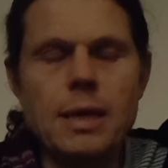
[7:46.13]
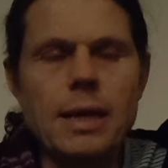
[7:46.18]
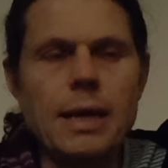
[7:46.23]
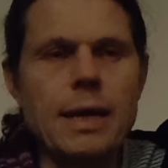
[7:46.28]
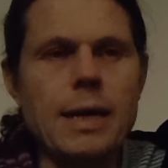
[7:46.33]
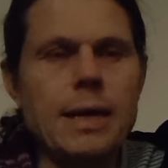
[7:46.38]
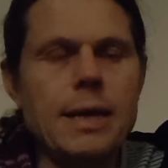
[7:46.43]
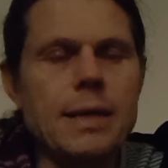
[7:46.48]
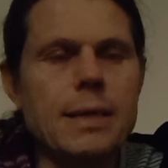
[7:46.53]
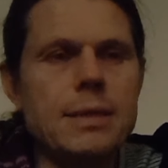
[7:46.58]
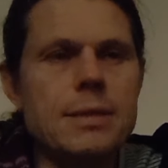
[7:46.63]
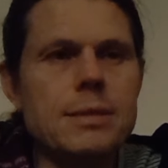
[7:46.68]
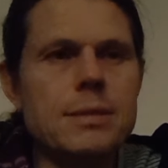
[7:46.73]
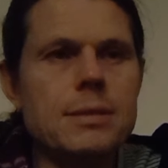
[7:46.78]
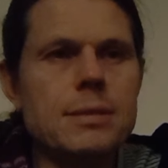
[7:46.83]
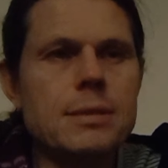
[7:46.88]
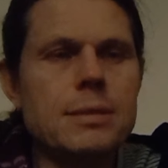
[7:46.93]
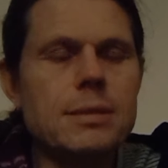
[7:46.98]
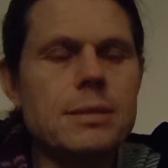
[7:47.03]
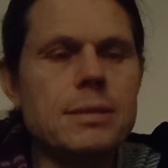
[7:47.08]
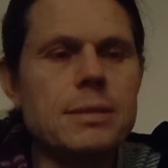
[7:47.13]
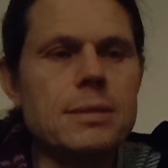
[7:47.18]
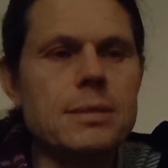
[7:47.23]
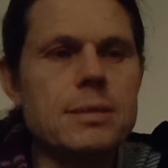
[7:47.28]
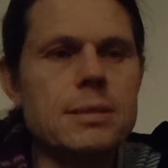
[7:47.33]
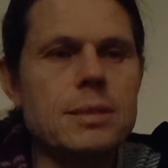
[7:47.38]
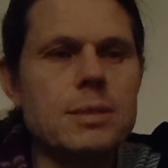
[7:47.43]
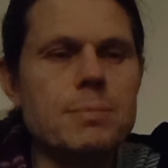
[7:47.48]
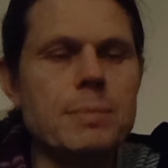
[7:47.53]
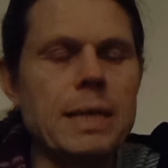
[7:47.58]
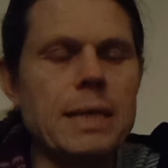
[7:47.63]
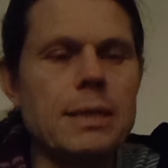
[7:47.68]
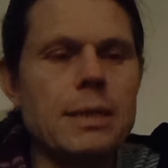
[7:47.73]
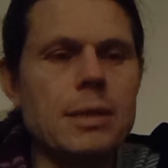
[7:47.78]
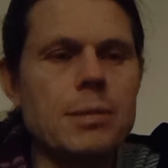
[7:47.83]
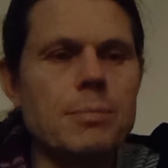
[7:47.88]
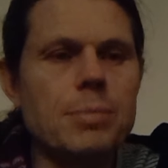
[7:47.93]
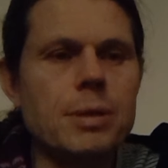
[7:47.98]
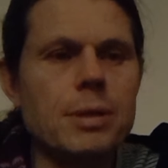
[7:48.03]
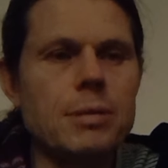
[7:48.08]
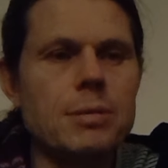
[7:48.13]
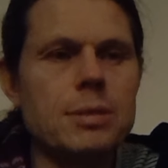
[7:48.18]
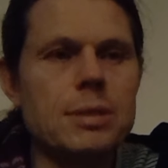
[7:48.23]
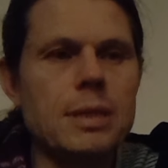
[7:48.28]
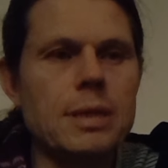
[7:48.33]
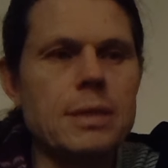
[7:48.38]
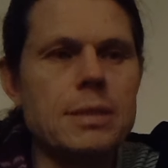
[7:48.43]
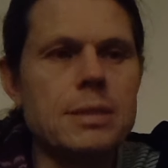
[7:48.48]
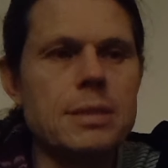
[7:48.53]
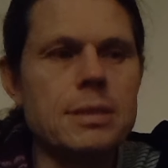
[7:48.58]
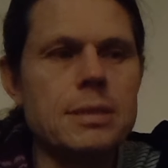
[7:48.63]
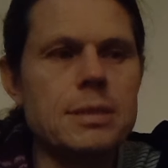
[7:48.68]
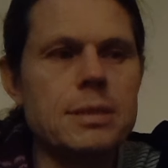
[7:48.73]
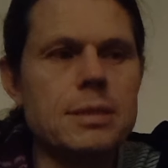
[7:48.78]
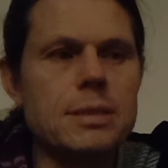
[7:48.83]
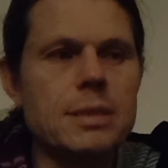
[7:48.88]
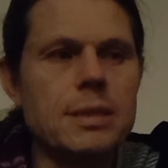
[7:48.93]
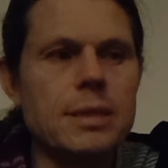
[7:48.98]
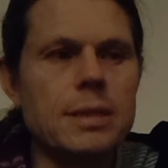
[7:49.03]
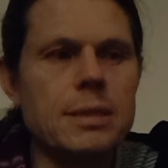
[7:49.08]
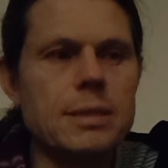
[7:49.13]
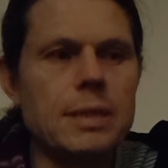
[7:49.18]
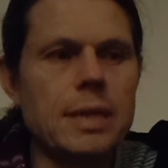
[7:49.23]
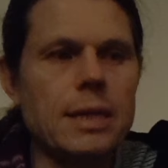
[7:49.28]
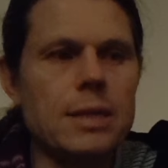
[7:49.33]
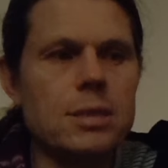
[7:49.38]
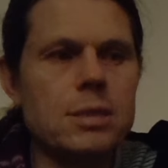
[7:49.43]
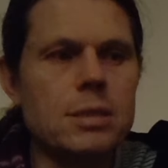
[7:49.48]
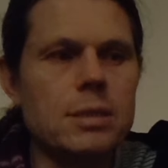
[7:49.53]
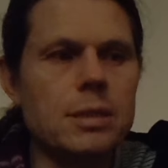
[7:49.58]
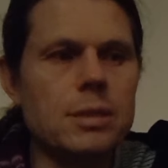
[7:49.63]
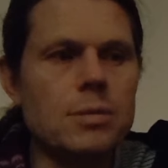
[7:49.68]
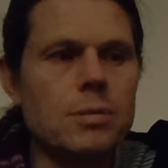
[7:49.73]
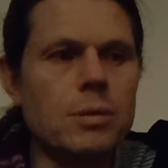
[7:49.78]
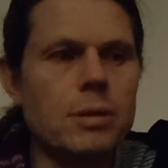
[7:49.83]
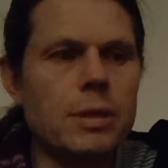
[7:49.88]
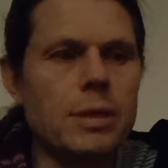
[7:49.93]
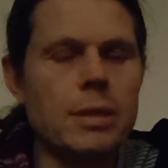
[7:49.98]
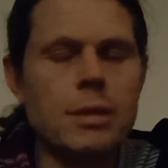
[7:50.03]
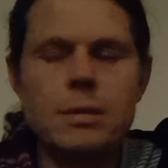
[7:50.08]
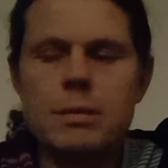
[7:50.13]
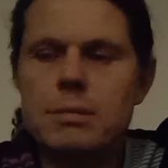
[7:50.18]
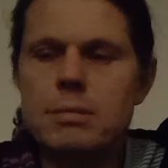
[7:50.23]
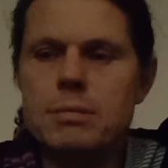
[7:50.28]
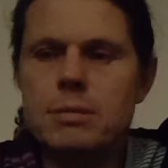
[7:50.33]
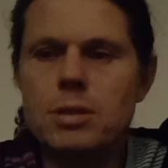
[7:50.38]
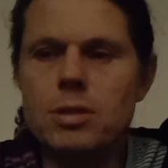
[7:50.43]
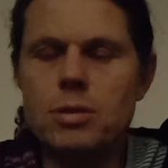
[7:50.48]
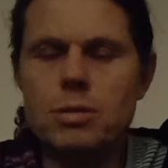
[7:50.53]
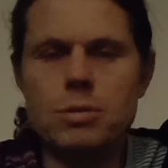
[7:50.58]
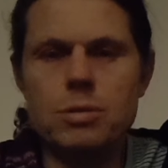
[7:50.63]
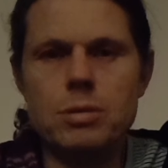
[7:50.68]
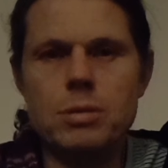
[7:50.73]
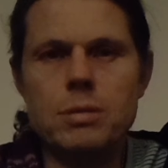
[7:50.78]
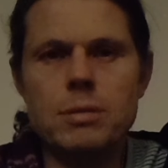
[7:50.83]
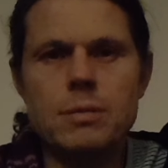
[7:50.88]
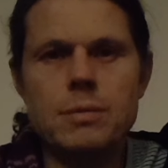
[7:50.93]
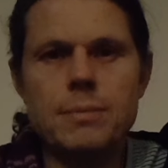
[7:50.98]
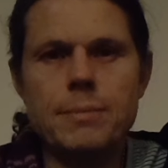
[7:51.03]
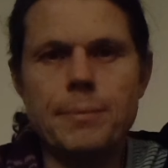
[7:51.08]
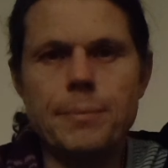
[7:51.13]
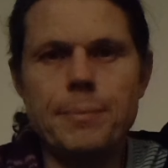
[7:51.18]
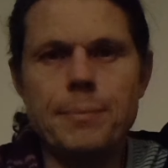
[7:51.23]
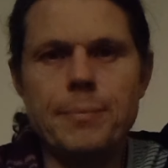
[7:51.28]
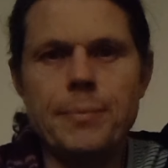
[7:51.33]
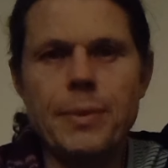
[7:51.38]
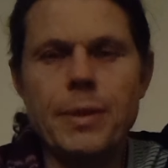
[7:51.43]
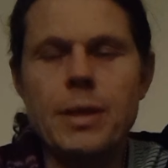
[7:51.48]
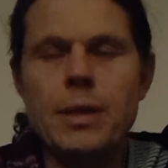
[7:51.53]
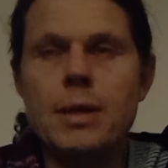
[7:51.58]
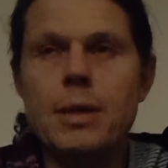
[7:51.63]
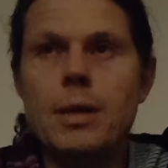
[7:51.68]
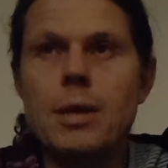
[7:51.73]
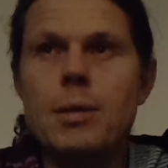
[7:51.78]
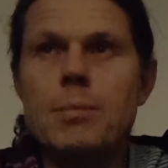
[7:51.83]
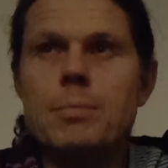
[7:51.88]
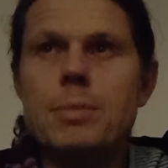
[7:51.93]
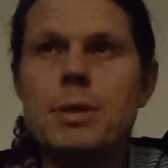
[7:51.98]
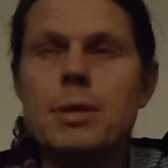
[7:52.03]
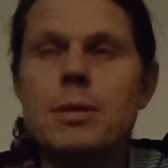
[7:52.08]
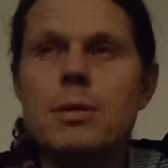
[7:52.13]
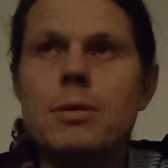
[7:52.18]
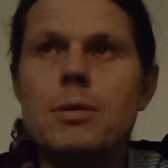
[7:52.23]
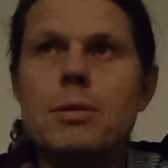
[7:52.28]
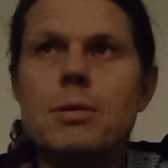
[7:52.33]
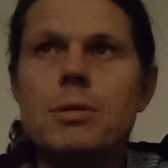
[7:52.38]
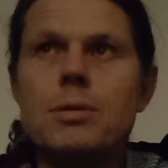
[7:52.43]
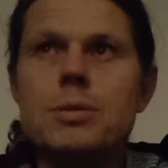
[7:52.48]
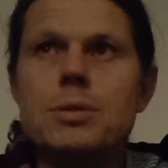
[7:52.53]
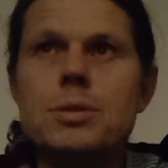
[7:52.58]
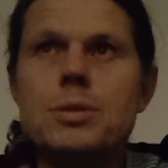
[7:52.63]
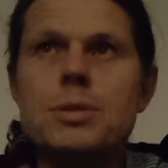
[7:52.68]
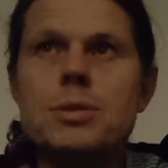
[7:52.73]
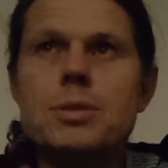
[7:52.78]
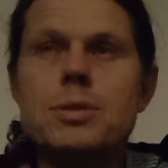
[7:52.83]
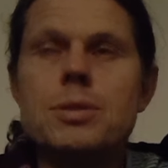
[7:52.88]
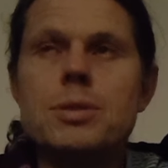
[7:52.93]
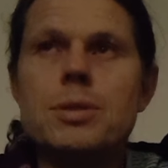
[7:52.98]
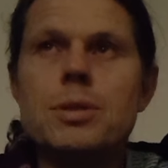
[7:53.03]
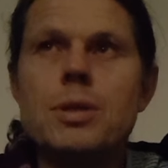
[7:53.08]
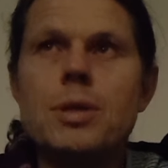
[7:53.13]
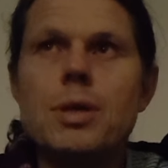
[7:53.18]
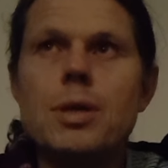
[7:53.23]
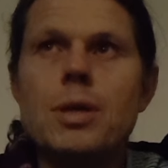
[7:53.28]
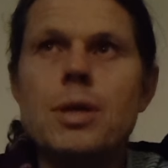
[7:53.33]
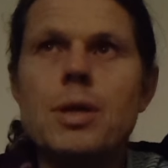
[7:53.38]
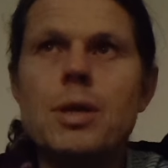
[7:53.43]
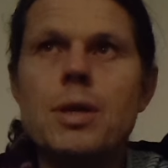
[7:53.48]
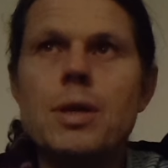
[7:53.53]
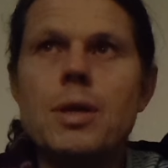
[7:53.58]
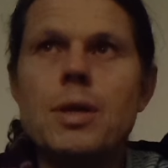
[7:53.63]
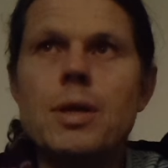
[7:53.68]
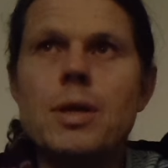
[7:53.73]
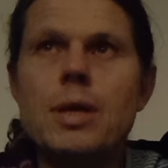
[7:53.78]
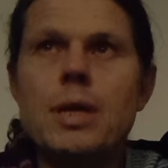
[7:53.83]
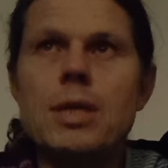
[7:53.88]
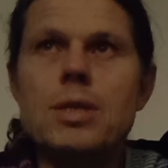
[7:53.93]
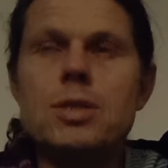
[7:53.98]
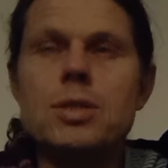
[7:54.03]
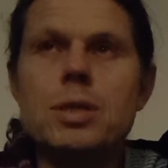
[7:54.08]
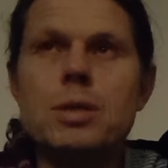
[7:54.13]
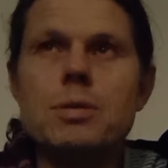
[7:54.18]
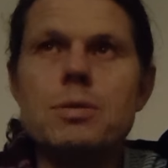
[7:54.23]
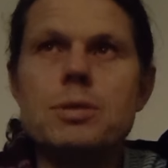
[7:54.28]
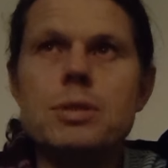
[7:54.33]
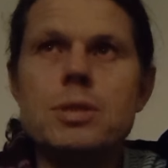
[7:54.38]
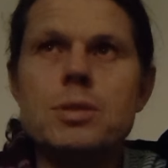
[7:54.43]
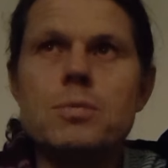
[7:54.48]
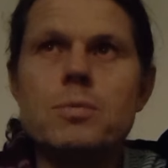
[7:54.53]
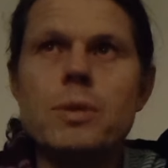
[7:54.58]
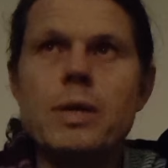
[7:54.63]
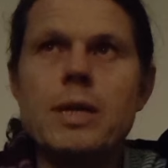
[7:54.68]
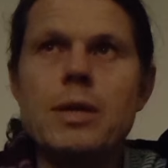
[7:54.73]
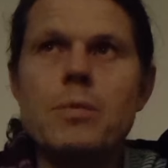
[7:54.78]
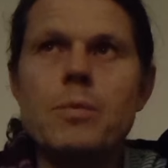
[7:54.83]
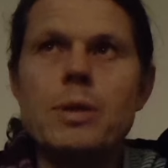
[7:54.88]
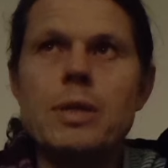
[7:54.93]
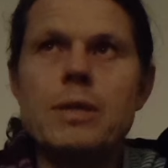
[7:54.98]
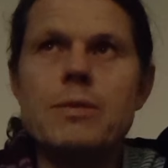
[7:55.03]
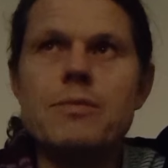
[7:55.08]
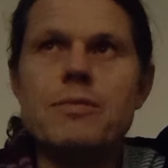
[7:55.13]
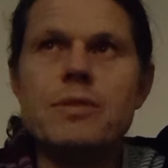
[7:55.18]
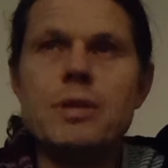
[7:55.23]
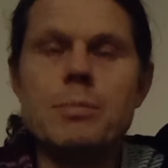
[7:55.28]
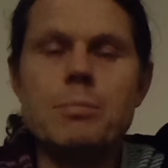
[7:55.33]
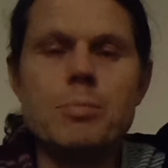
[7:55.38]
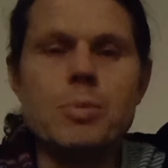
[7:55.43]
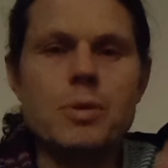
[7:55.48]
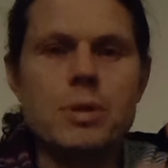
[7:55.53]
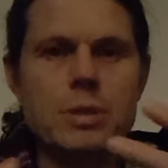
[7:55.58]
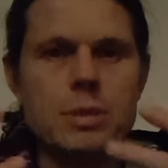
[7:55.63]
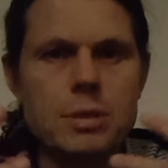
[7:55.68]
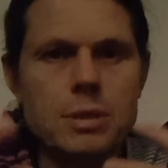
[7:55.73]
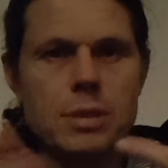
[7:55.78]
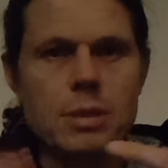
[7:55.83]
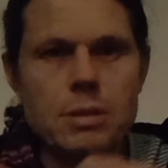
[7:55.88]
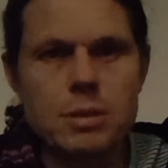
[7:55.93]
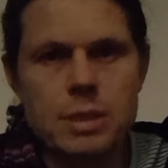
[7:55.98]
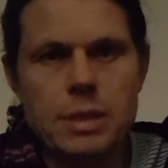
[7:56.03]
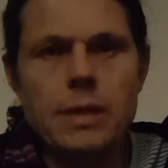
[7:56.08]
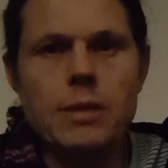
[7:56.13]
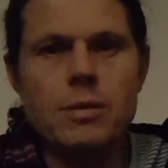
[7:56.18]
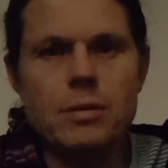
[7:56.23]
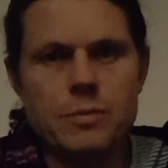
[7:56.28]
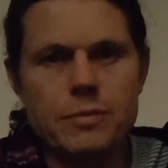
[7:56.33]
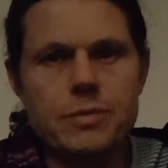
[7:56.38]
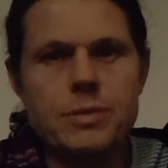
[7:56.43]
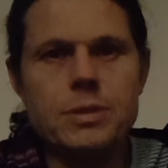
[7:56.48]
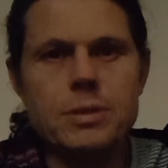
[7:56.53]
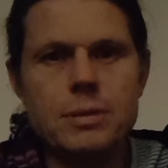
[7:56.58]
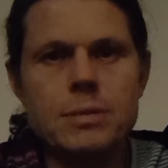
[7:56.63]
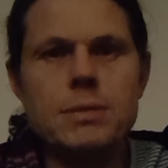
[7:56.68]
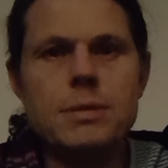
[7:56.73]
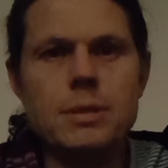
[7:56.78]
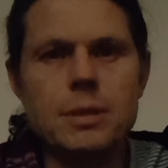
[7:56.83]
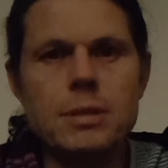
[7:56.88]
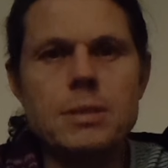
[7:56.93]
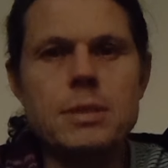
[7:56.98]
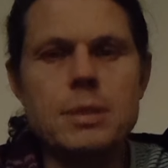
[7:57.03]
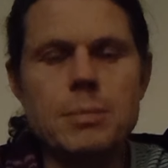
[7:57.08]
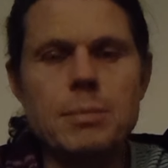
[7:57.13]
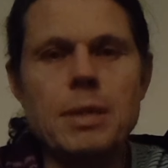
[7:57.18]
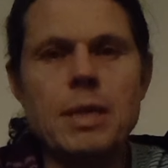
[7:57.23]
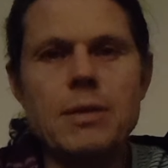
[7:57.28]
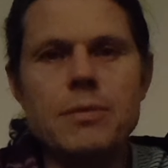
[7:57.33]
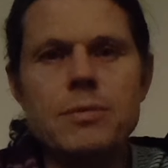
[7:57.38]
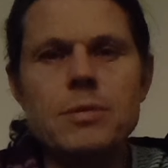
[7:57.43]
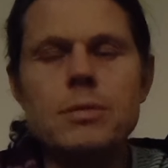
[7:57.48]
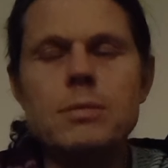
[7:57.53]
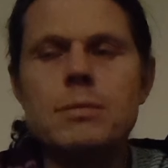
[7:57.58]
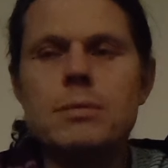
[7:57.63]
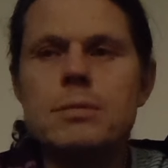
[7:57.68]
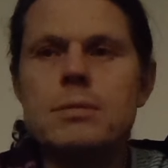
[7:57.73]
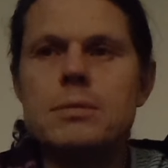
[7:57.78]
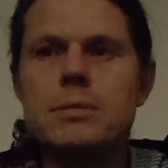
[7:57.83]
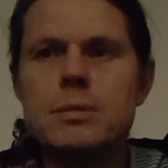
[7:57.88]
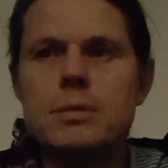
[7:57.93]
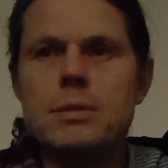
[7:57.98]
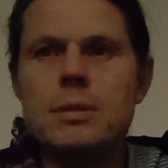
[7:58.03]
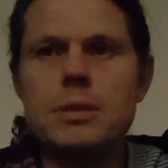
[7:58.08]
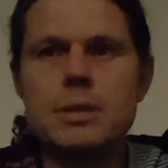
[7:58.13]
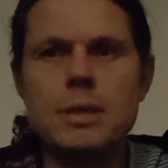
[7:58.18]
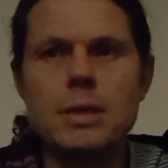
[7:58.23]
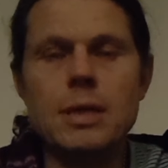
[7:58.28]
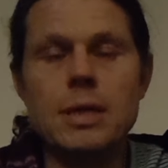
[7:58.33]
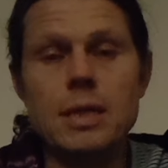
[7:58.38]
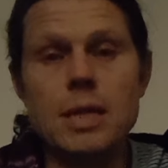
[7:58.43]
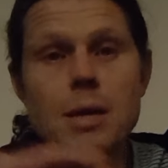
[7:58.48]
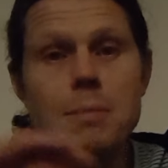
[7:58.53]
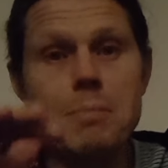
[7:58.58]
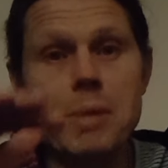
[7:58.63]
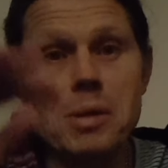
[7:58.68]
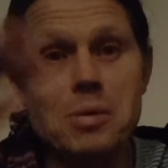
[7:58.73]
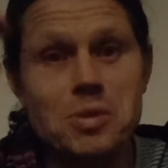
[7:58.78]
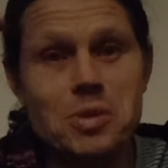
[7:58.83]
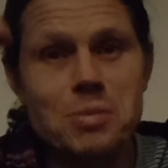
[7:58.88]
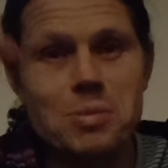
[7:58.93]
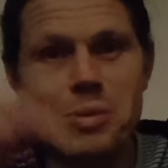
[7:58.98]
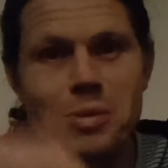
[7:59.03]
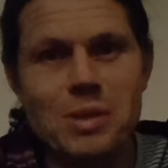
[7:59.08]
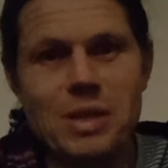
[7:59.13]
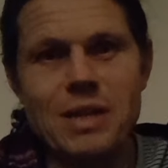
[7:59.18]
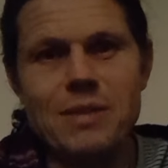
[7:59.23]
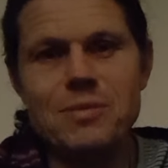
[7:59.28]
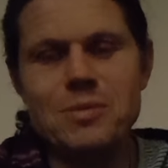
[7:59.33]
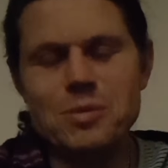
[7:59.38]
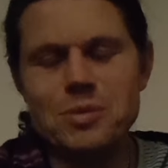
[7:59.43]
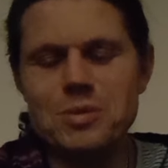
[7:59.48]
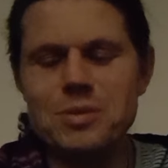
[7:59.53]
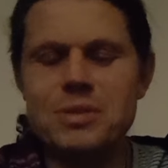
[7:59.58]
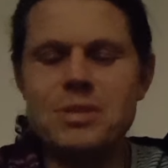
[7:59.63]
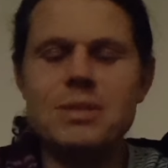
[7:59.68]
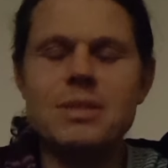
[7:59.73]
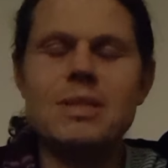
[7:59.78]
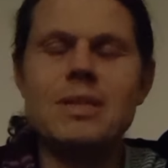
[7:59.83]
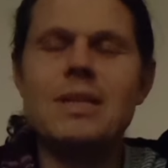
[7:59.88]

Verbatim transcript: And this dismantling process is is actually quite good because it shows us where we've imprisoned ourselves at some level and, and at multiple levels